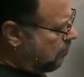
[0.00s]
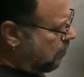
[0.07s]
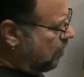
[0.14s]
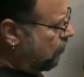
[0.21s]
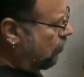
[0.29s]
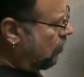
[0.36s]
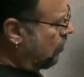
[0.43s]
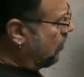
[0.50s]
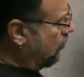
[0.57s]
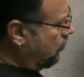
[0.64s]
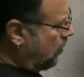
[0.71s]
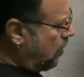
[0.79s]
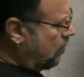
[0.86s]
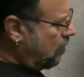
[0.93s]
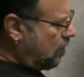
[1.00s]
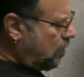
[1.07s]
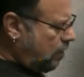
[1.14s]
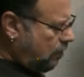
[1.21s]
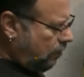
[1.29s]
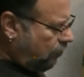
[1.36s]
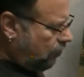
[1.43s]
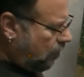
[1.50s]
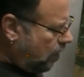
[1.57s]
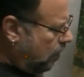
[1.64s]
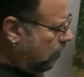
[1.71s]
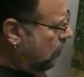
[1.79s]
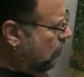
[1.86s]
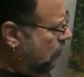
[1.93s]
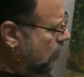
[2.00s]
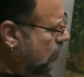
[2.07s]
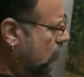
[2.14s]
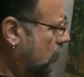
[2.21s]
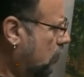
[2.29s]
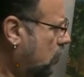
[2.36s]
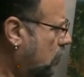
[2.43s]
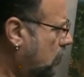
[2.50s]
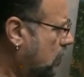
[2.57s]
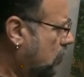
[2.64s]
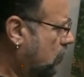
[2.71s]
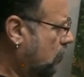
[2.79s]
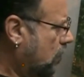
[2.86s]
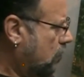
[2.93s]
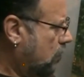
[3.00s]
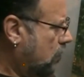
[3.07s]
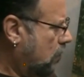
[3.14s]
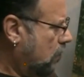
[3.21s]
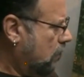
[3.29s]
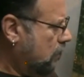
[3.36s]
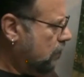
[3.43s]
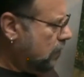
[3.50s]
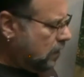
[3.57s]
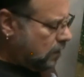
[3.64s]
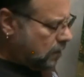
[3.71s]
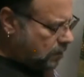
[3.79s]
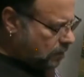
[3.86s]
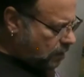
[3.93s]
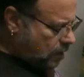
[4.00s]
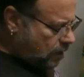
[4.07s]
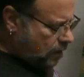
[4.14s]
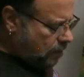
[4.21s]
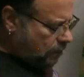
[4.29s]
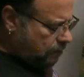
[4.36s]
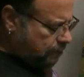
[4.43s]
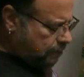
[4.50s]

much though, because we've got the cloudy sky. You don't want to do too much right there. Now,